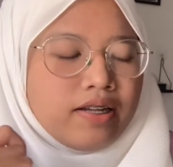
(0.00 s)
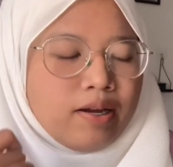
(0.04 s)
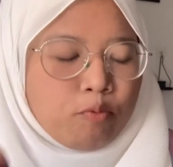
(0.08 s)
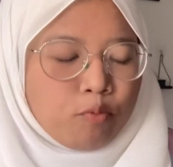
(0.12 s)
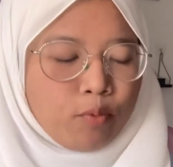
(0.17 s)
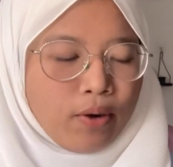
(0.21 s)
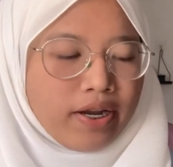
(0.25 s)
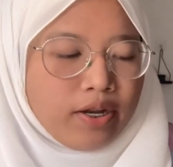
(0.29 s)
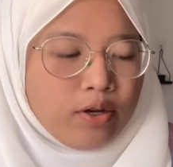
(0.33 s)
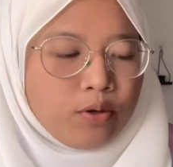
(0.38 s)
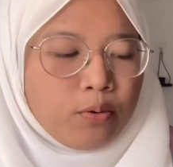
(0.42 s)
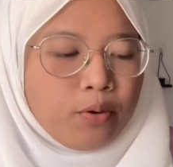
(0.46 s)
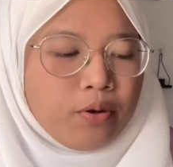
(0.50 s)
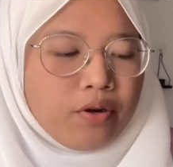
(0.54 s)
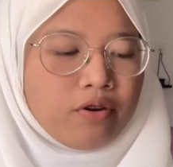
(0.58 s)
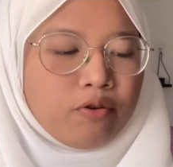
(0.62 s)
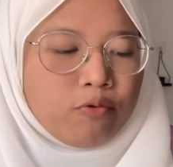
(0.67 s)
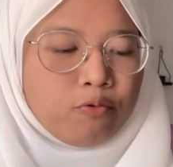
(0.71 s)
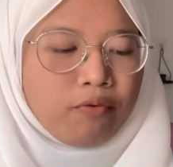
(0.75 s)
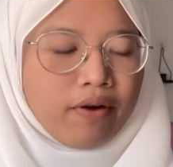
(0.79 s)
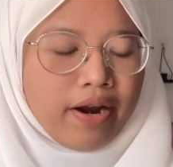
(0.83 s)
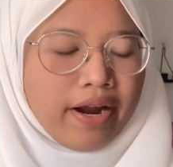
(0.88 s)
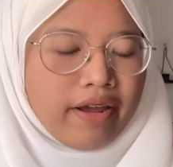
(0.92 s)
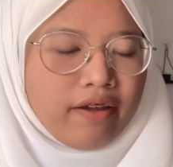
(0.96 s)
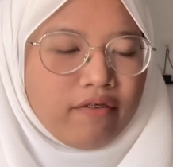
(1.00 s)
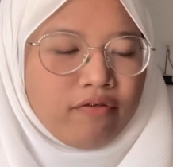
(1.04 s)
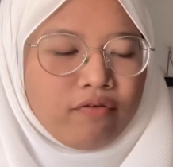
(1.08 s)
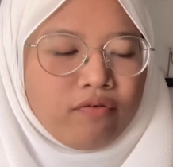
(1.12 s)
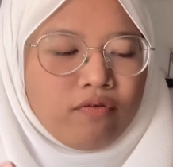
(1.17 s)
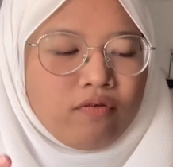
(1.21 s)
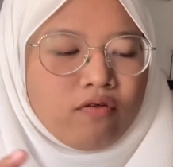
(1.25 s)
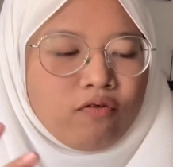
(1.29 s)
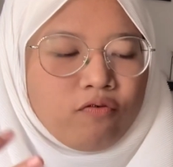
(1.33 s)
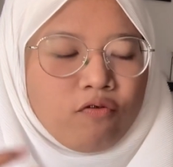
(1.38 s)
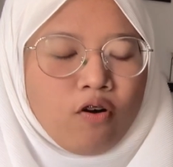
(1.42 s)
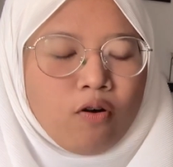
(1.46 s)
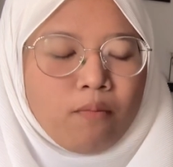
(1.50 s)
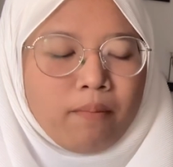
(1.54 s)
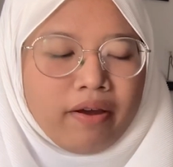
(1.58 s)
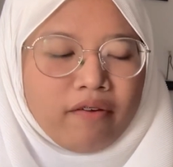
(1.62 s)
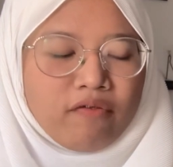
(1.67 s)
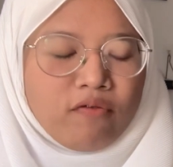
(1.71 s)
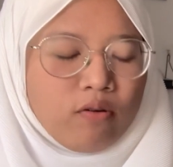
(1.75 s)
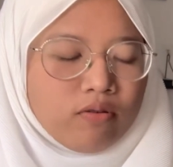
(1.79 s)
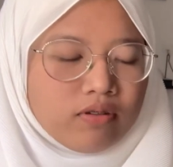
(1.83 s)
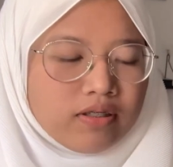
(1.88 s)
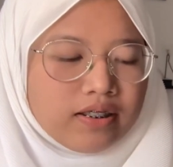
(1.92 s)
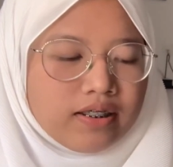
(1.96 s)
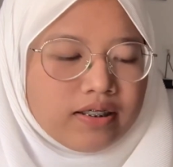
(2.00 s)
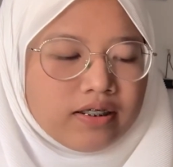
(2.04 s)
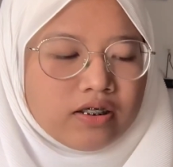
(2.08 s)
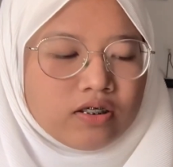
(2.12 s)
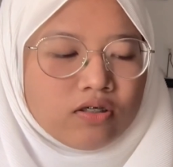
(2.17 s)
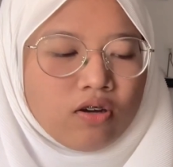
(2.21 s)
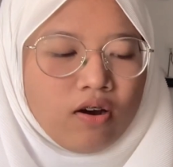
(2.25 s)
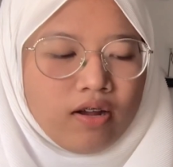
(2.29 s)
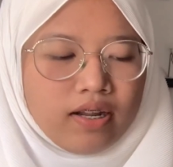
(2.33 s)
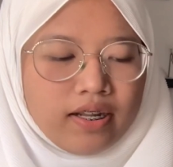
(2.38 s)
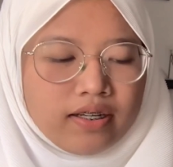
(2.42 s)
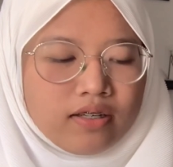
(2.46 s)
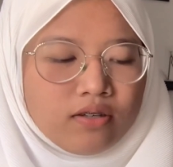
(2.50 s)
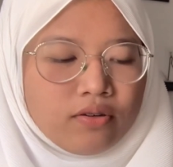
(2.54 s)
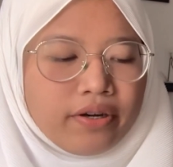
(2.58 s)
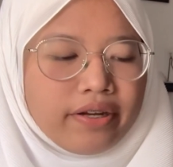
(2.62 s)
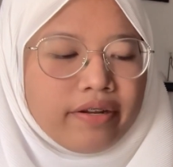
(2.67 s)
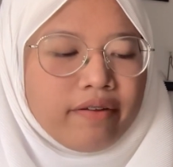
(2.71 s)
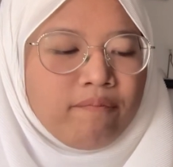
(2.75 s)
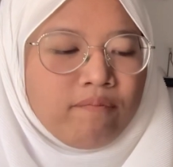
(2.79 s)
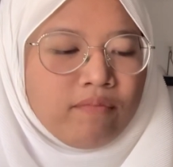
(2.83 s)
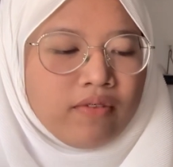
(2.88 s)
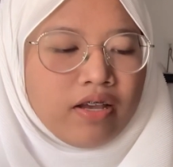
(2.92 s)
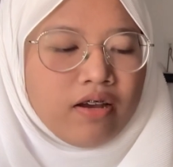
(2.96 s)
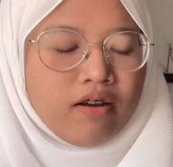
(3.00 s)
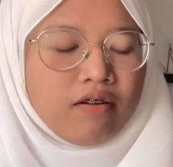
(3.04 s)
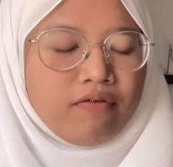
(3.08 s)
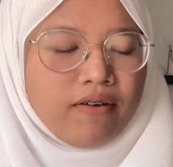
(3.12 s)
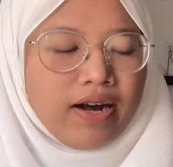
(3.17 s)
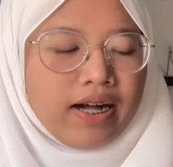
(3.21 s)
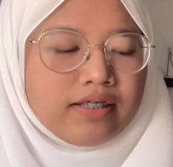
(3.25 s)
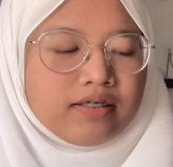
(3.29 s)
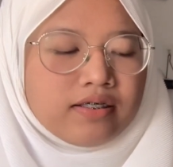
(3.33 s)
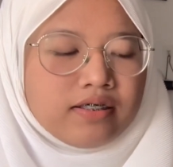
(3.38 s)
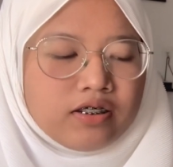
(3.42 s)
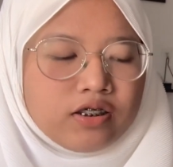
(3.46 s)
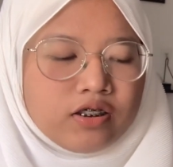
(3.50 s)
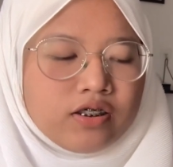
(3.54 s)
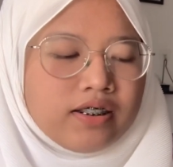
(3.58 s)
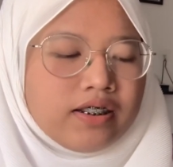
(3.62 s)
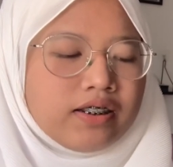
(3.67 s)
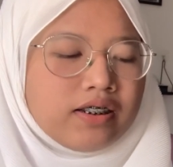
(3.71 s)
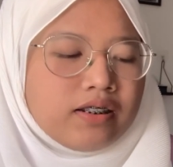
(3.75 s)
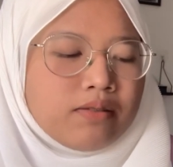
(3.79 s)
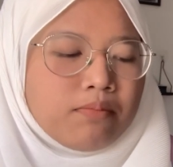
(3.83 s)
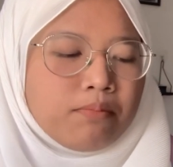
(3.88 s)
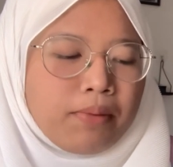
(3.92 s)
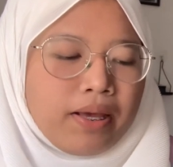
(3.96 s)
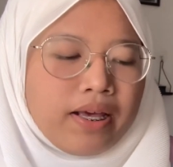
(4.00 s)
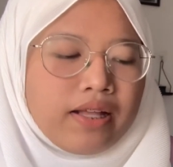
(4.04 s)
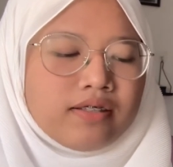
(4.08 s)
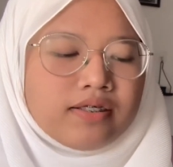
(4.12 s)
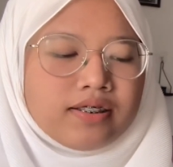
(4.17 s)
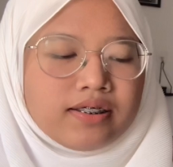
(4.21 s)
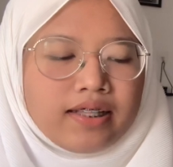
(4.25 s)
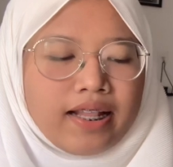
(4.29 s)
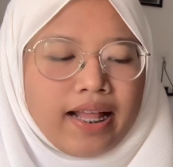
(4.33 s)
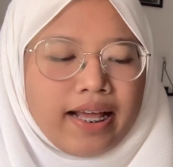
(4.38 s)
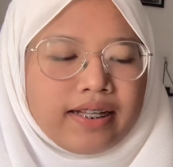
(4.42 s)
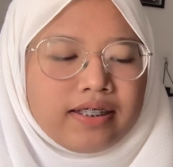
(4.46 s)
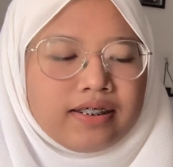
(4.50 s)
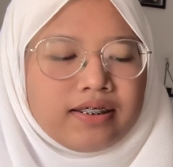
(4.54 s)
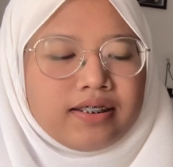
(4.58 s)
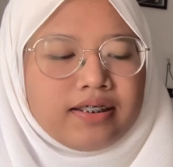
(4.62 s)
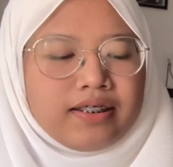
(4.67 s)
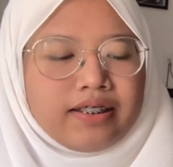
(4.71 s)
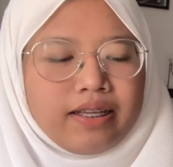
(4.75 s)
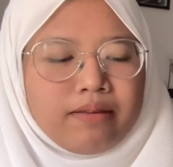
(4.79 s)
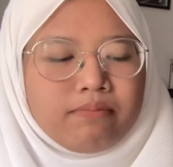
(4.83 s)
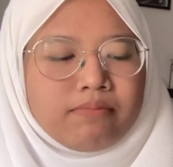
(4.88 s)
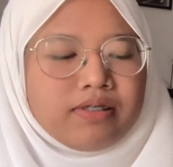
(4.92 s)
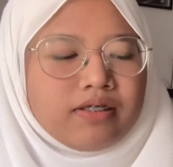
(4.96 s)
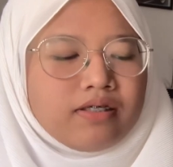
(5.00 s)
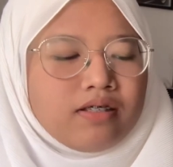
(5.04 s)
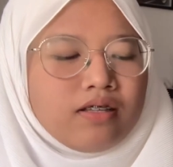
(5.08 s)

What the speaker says: OneNote, Drive for my folders, Color Note, files, sheets, mails, slides, Teams,